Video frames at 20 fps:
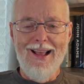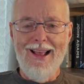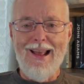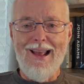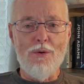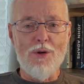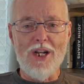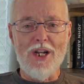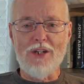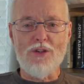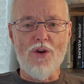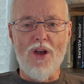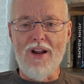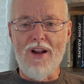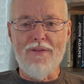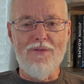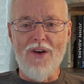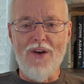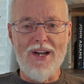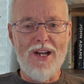And when I try
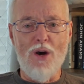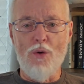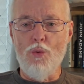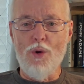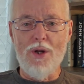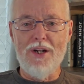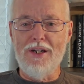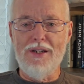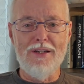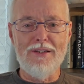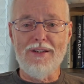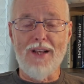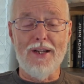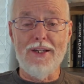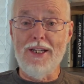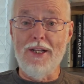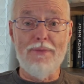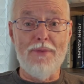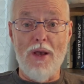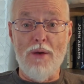to find out what it is I
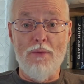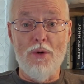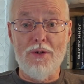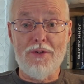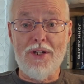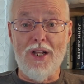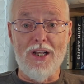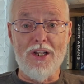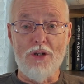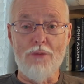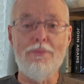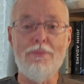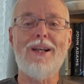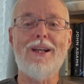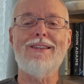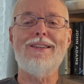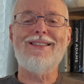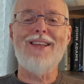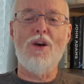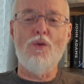did, they won't tell you
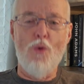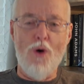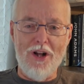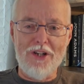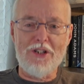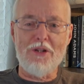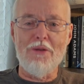because they want to